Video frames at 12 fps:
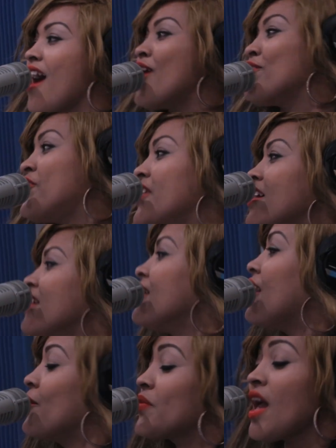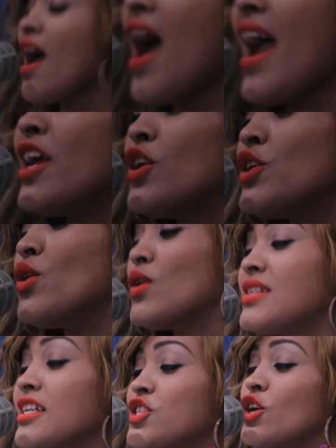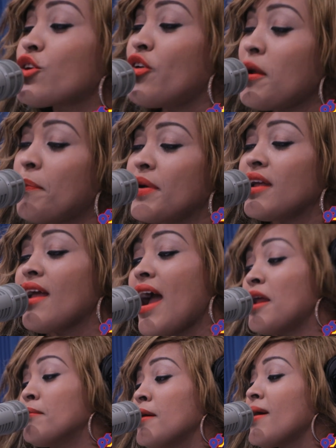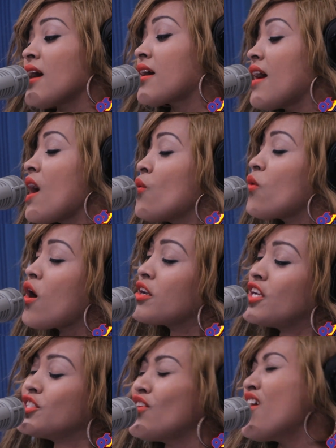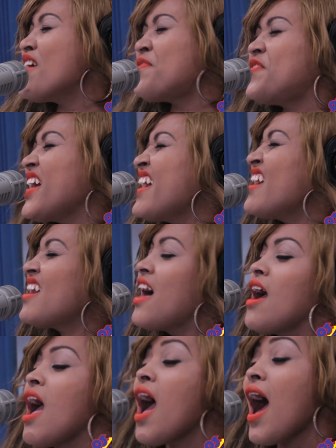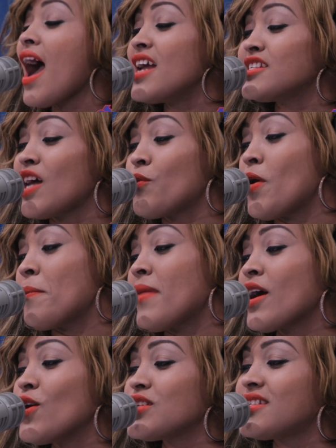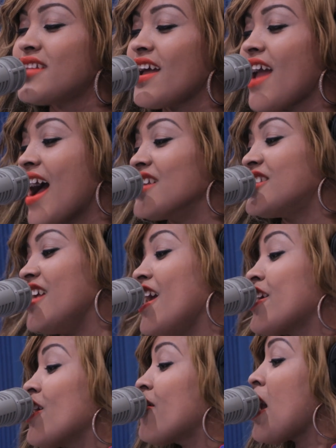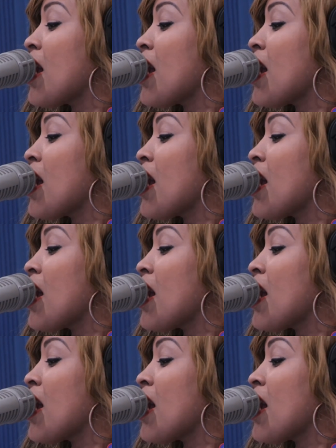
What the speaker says: I feel, I don't know that you creep behind my back. I warn you, don't feel. I's a woman, go stay and take a